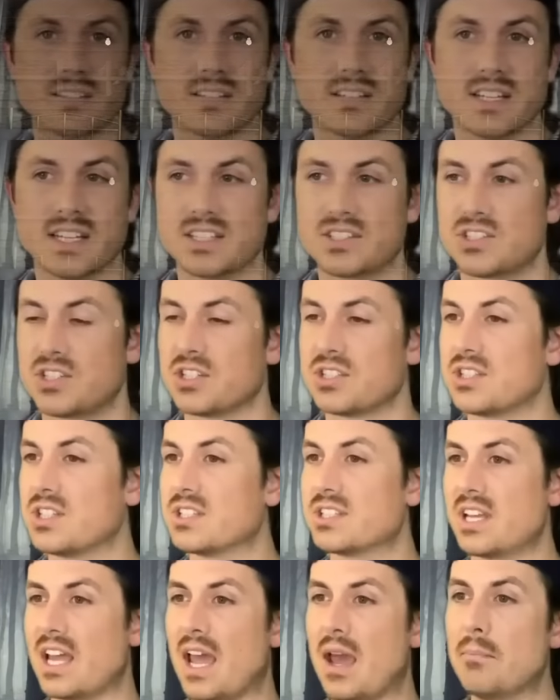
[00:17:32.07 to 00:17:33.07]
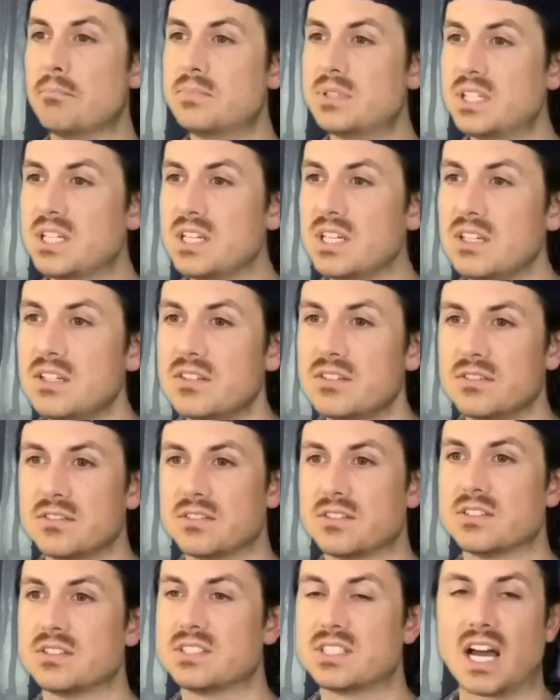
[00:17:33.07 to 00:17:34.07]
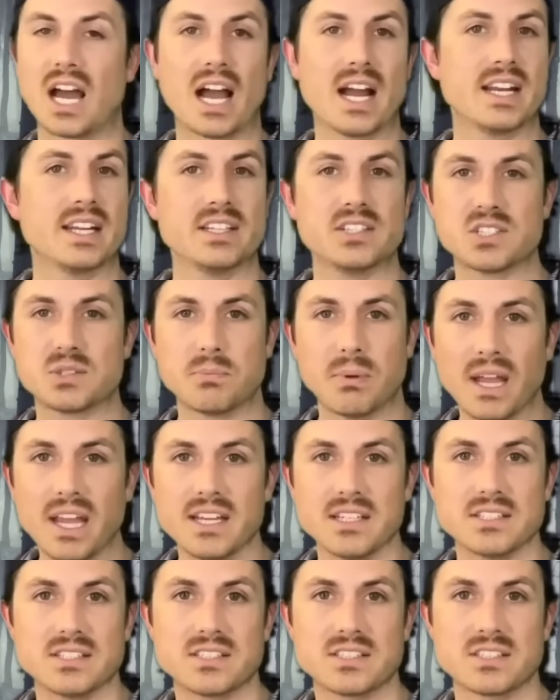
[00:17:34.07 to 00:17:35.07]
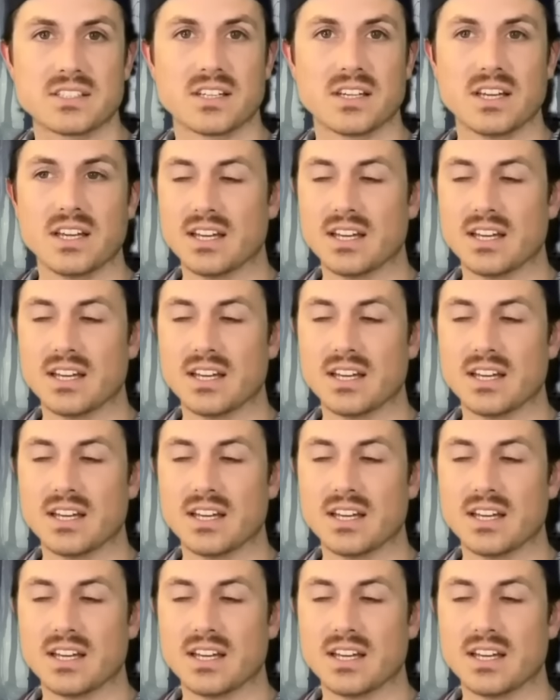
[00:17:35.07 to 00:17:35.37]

It's just this empty, tiny space.